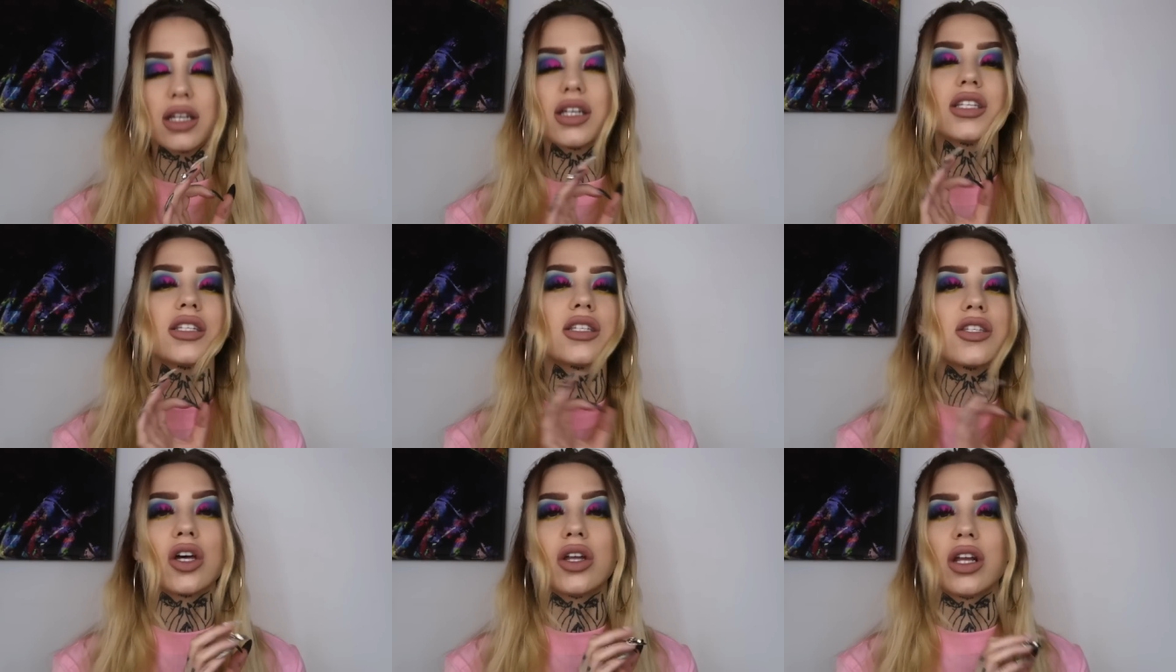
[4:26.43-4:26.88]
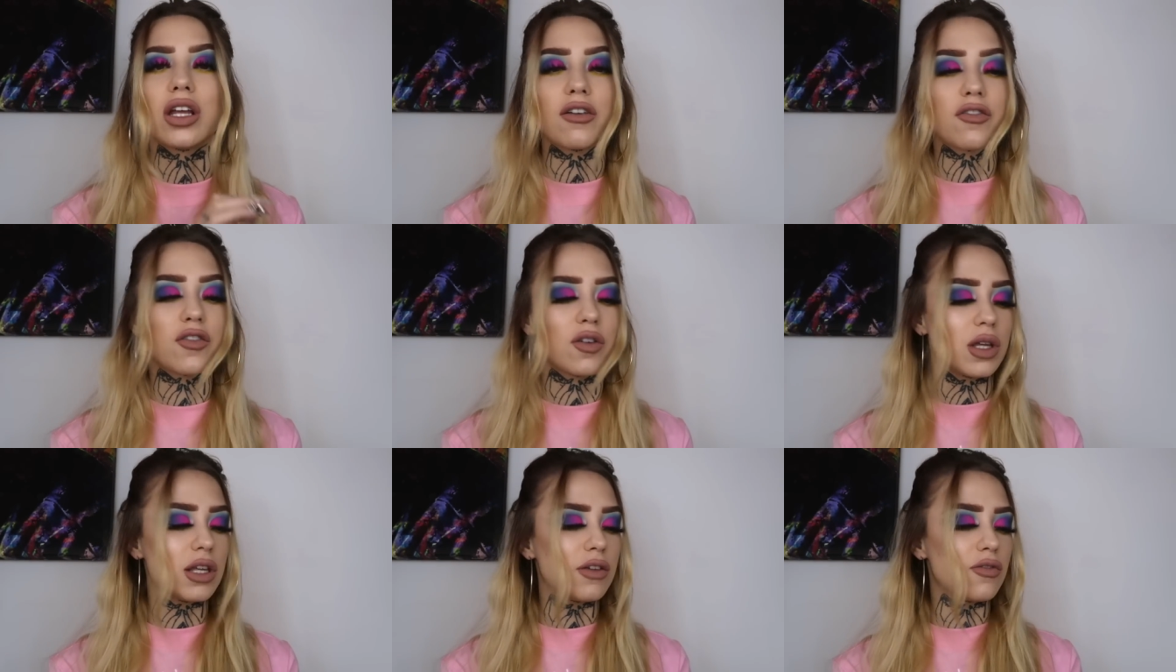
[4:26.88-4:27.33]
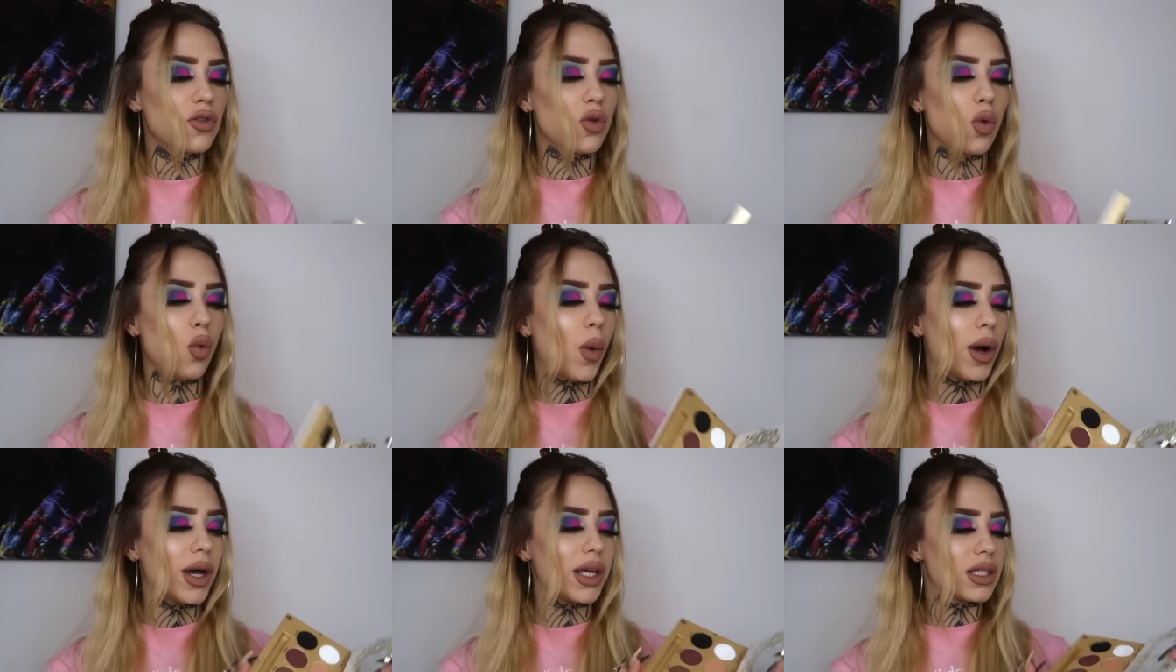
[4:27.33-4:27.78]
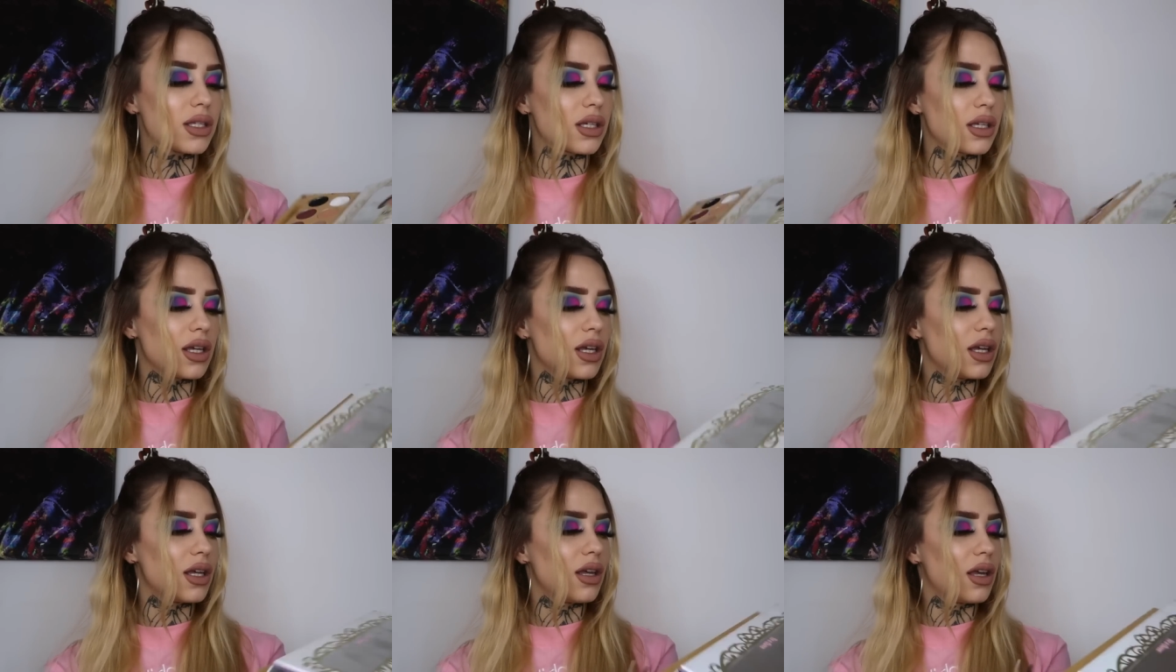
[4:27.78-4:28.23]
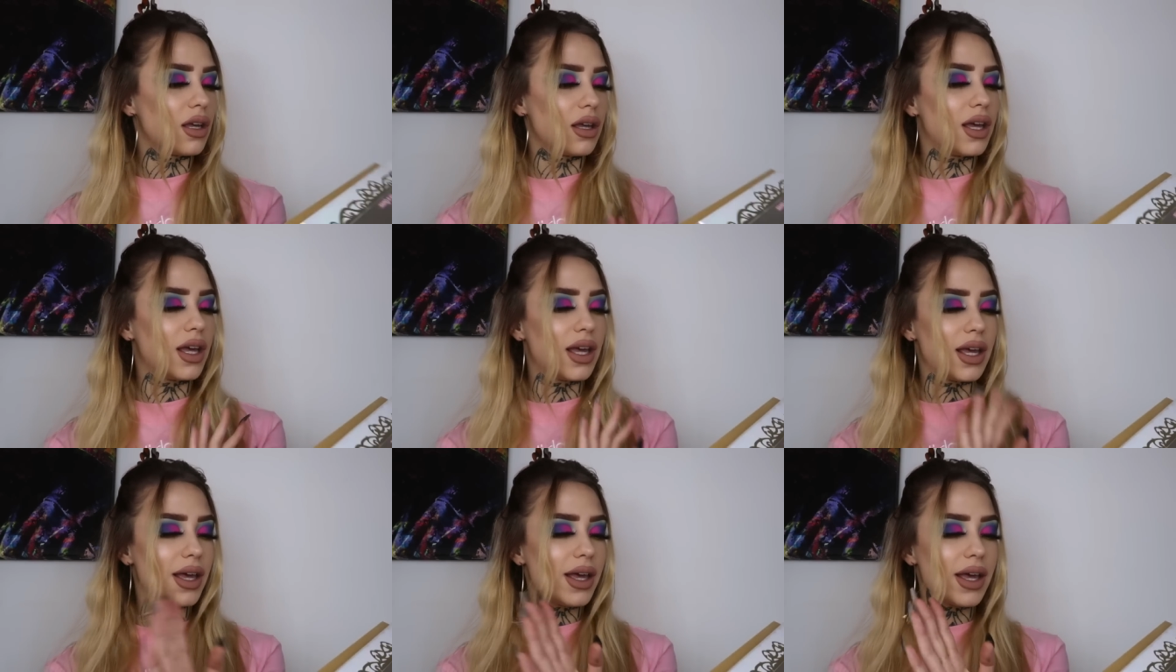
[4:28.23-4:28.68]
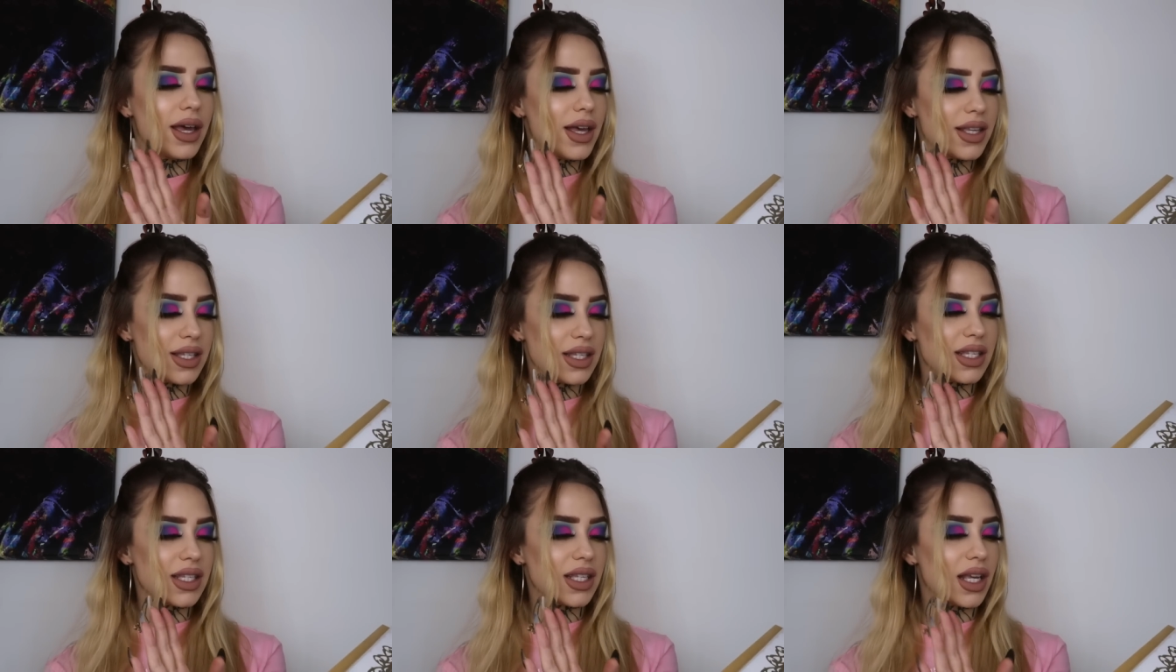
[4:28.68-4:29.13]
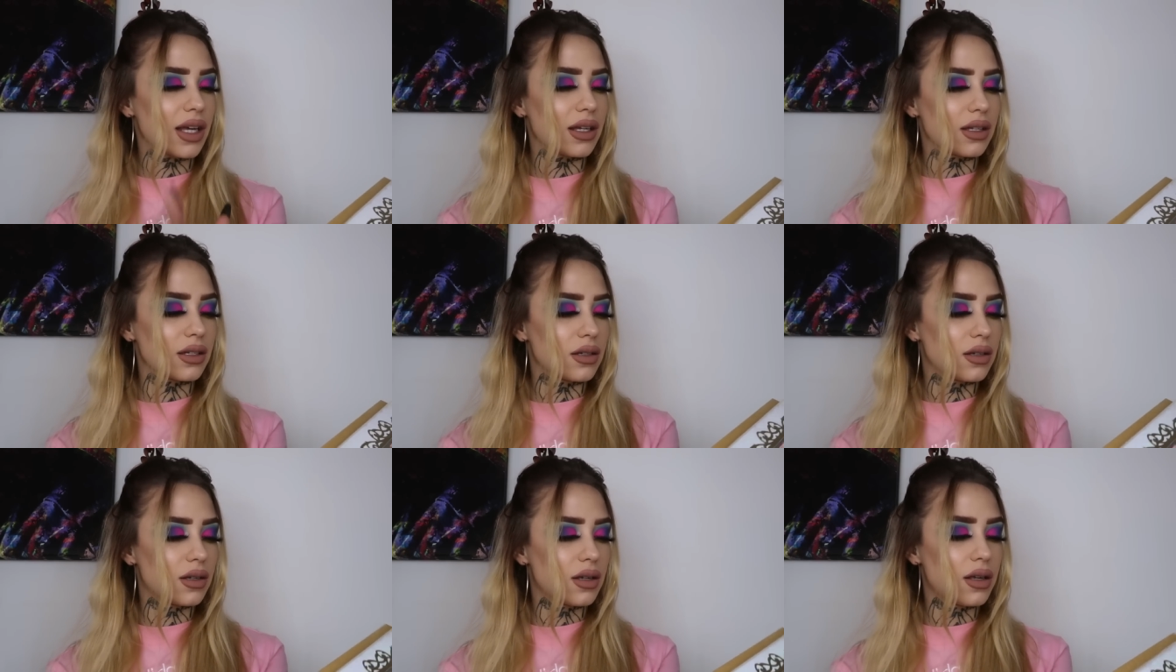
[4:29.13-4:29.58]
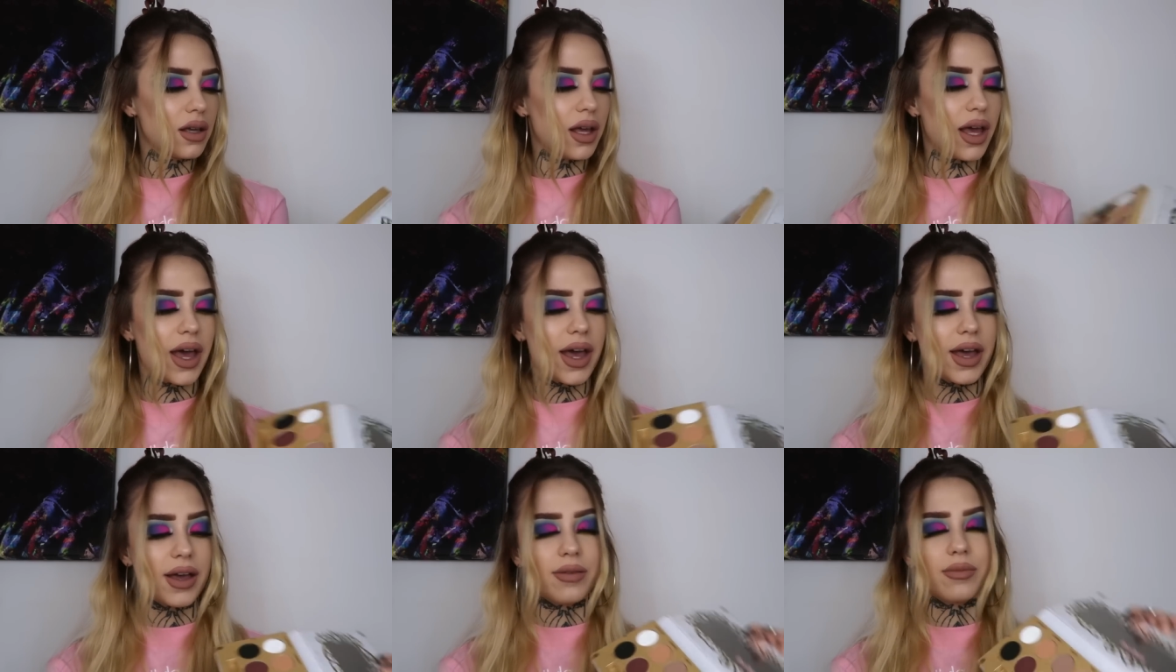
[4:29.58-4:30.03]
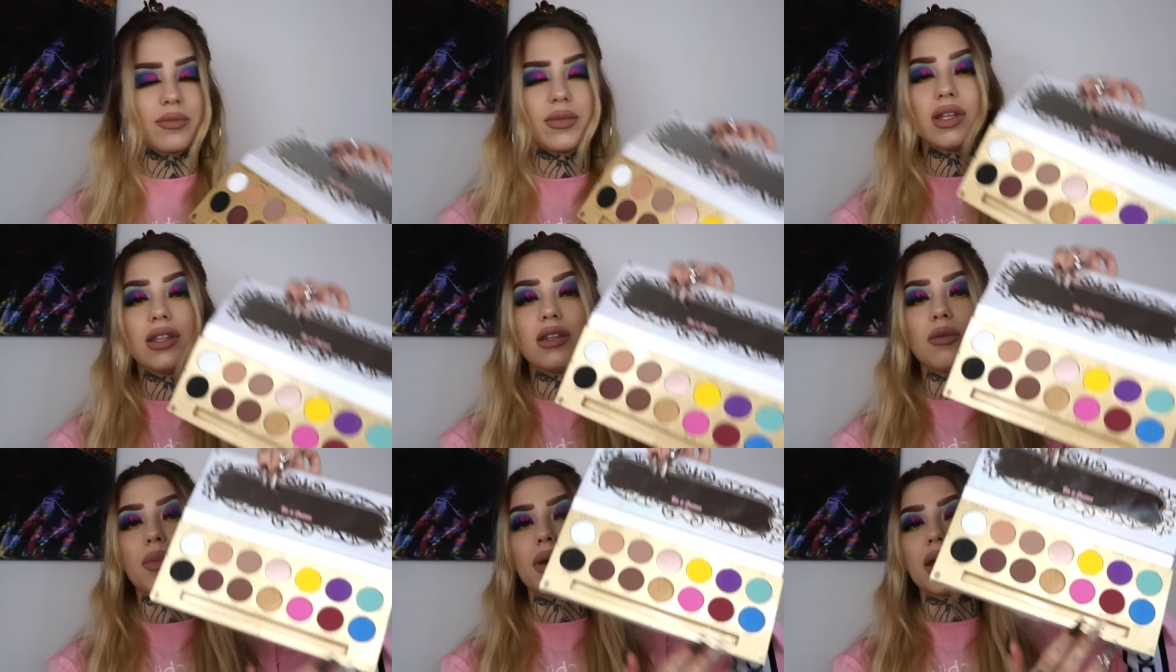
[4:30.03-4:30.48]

stunning even the white is insane um, and the